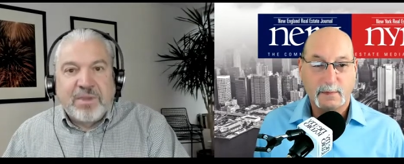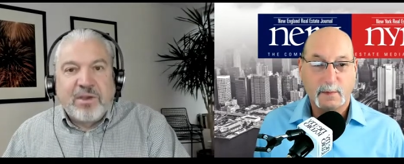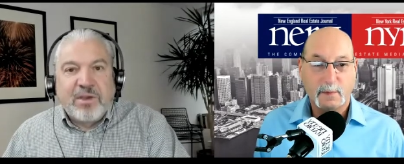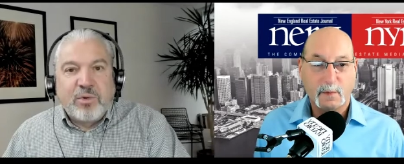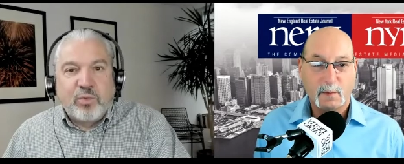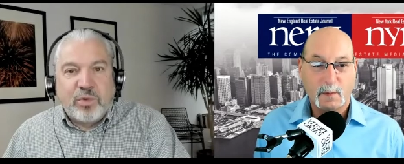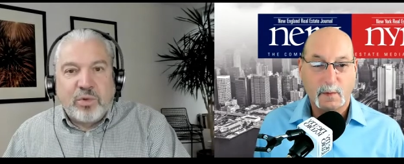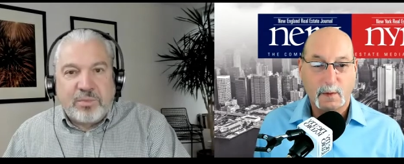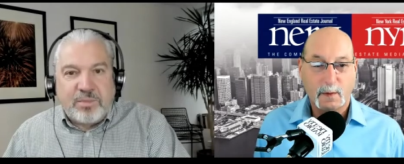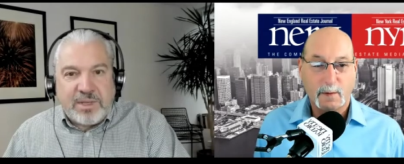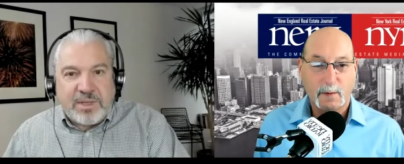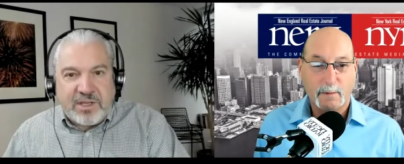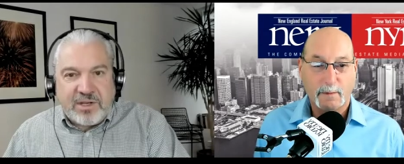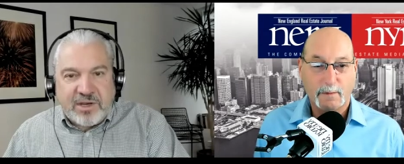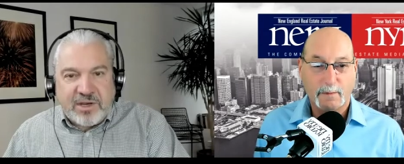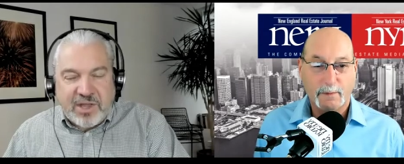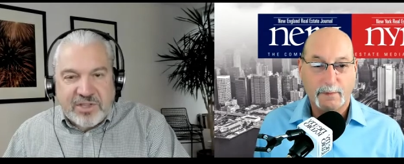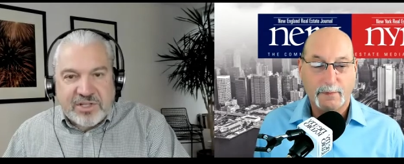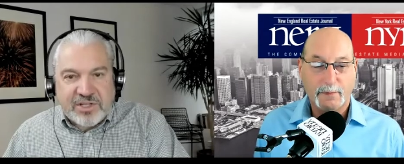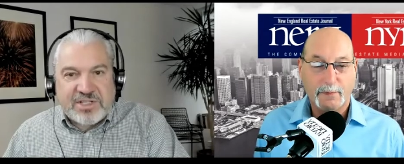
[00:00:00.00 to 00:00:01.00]
Speaker 1: will be
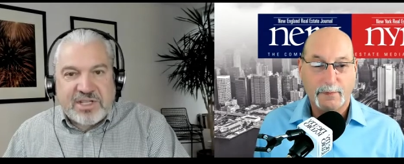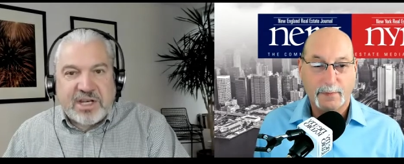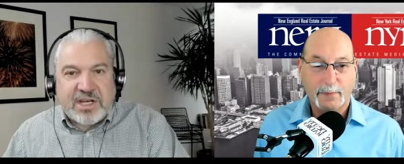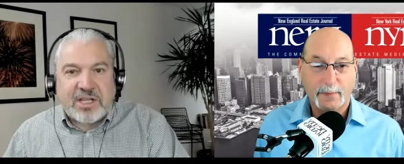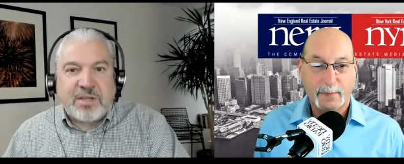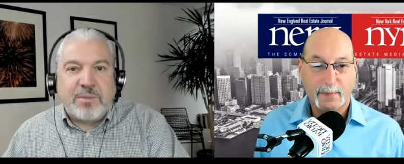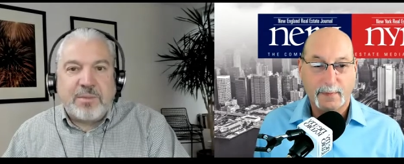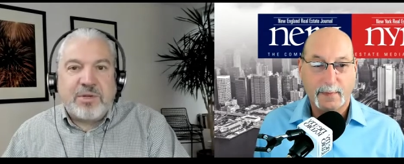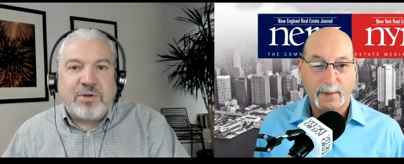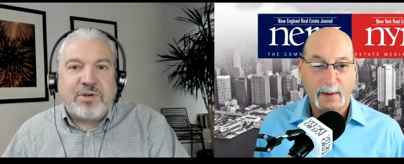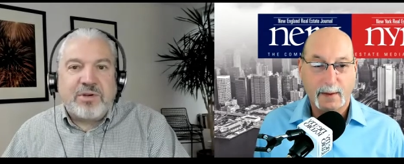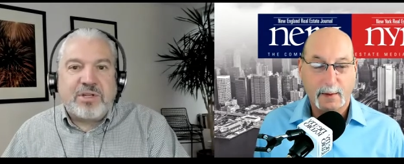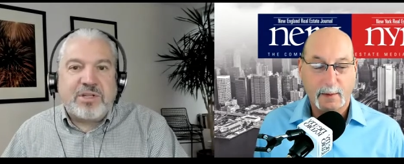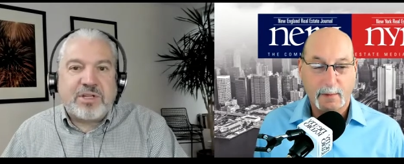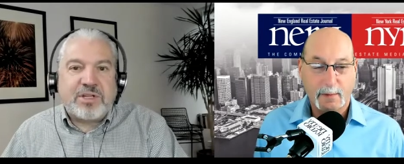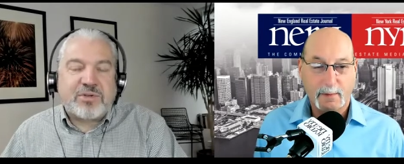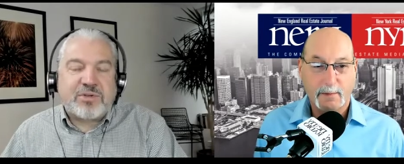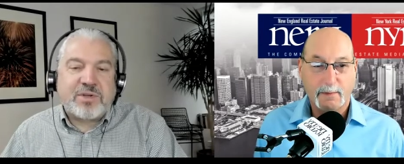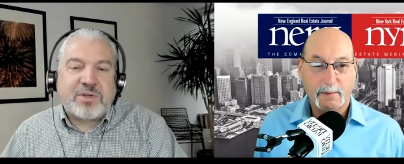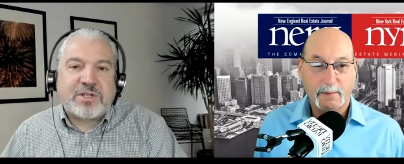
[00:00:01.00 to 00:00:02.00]
another set of community
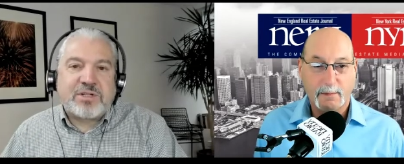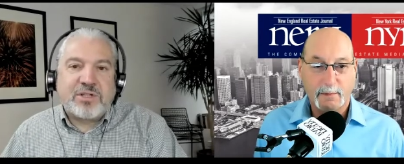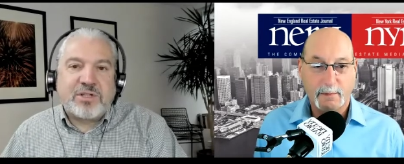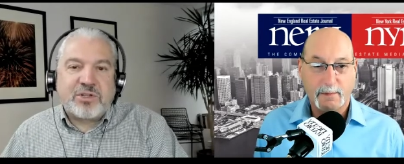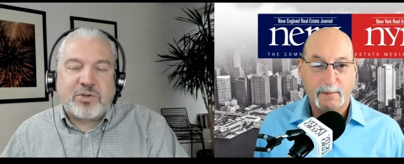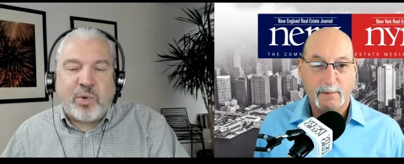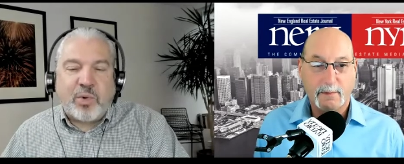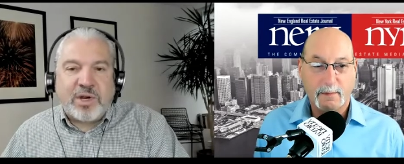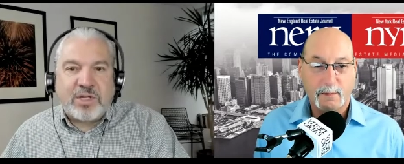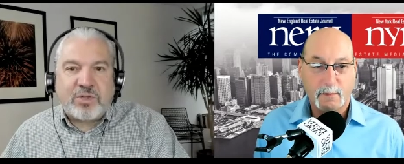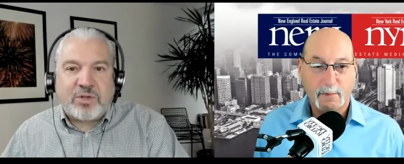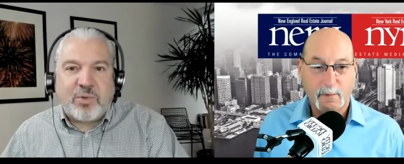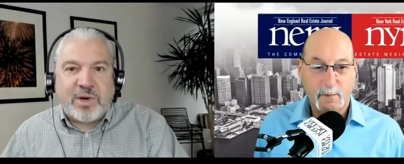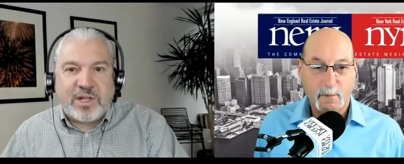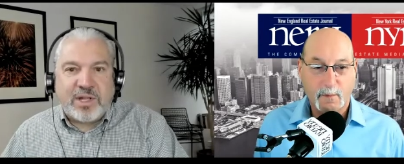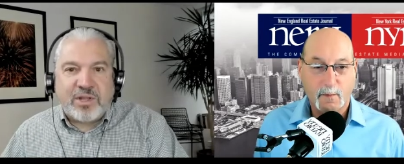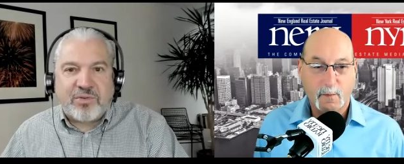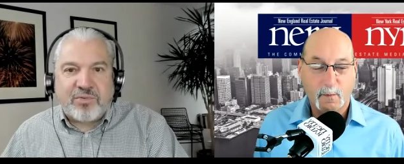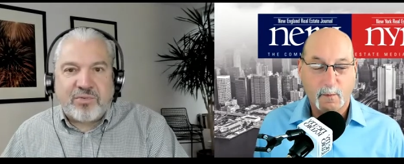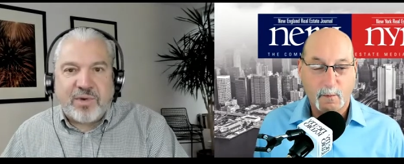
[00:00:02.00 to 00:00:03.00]
districts in
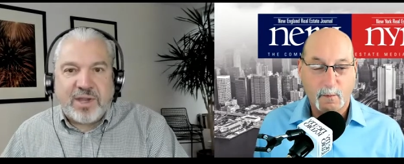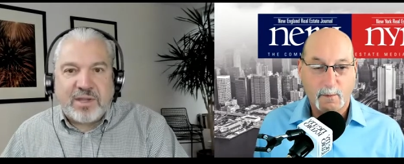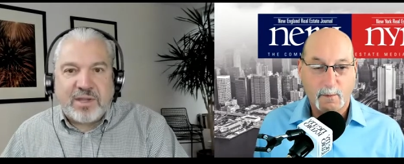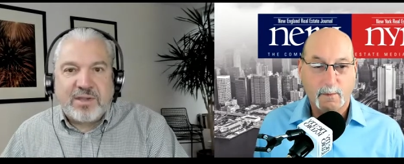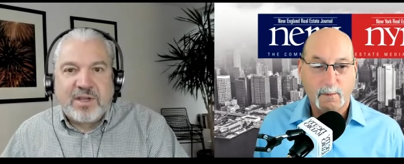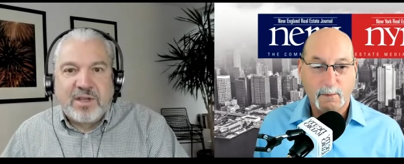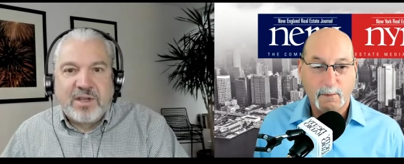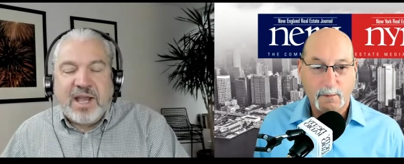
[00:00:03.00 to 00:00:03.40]
2023.